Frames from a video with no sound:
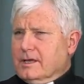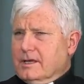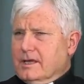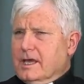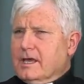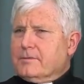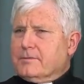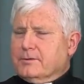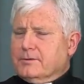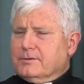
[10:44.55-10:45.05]

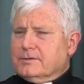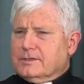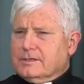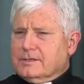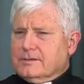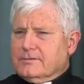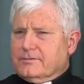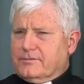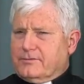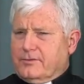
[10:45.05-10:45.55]
able
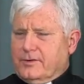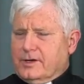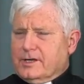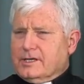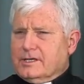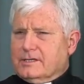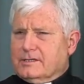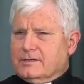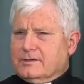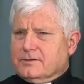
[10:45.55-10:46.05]
and
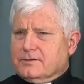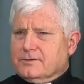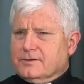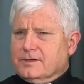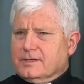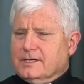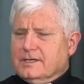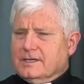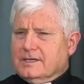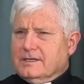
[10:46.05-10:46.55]
free to
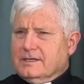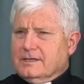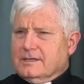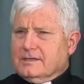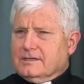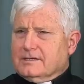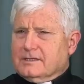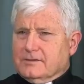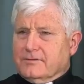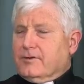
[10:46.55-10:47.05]

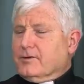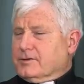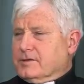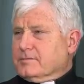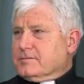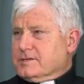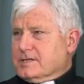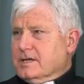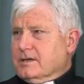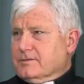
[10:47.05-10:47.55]
devote
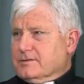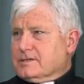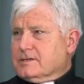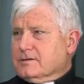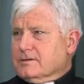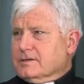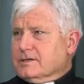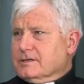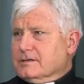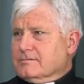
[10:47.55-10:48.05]
themselves
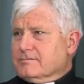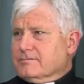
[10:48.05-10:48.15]
to it.